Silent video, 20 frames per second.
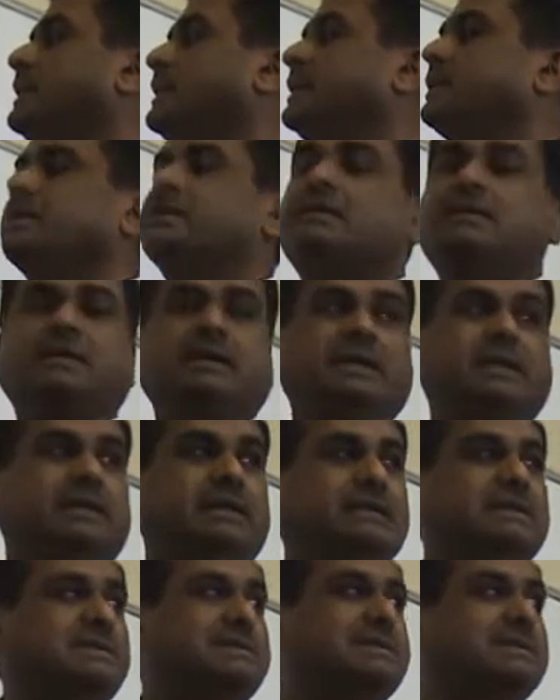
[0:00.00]
here in
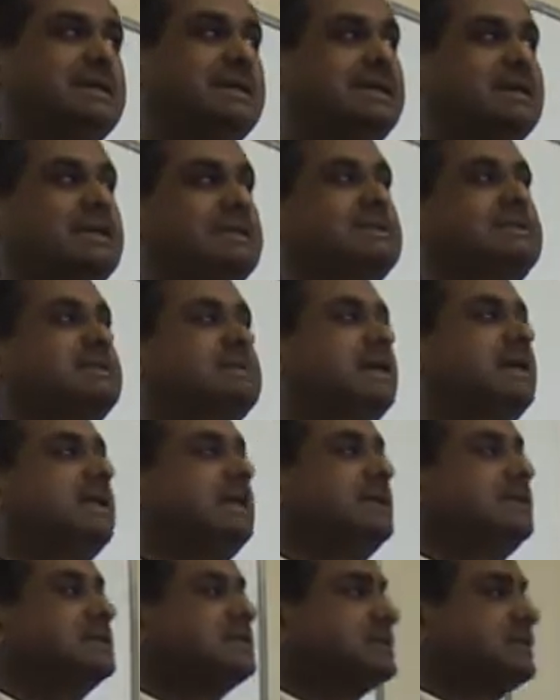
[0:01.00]
this single
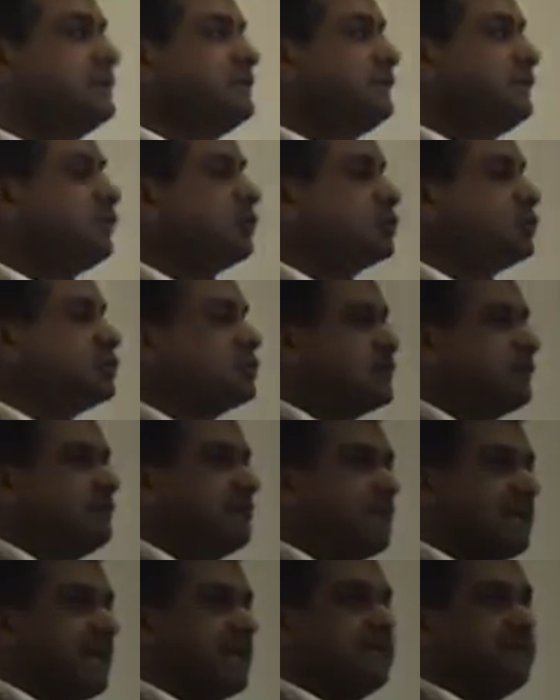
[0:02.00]
cell is the force
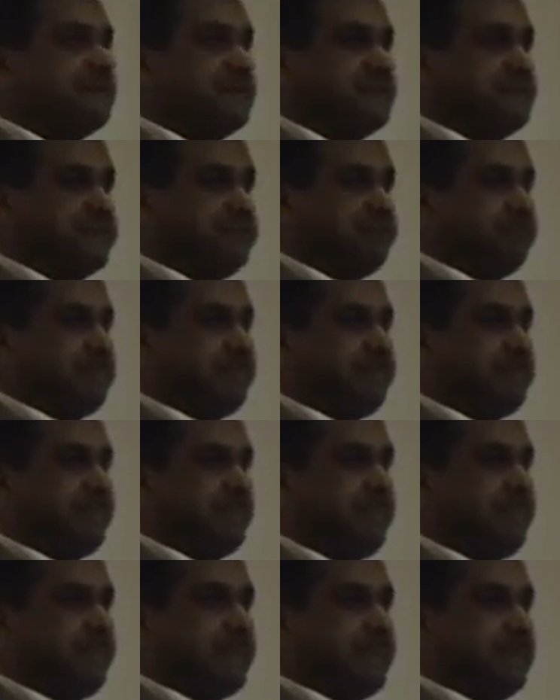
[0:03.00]
of life.
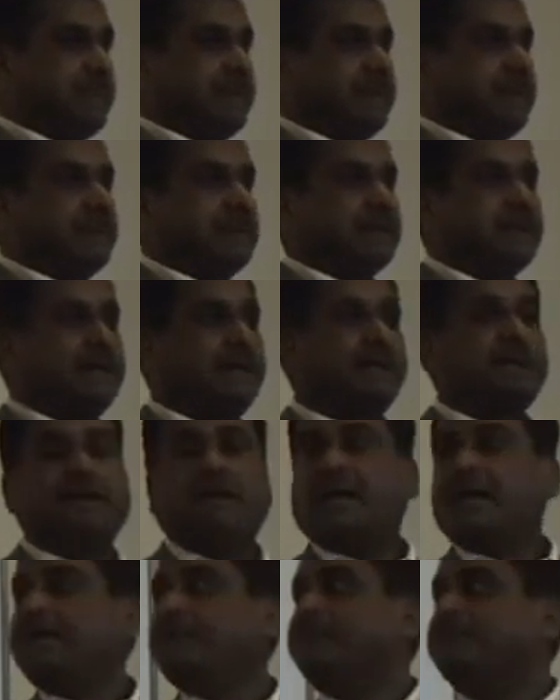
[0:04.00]
That
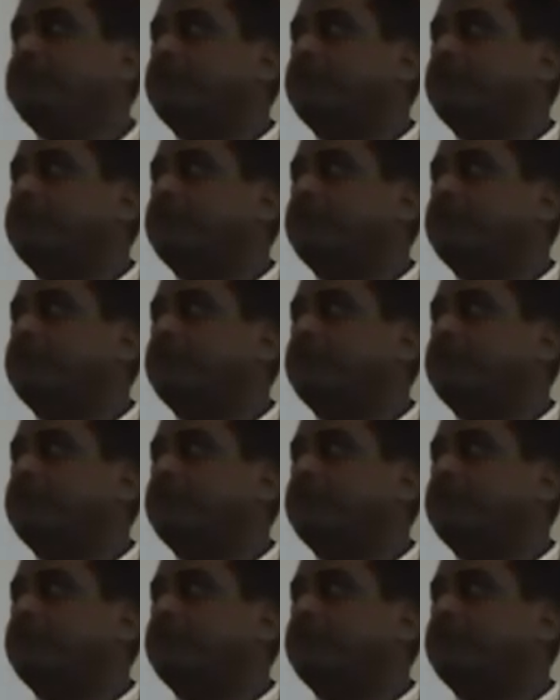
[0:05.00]
life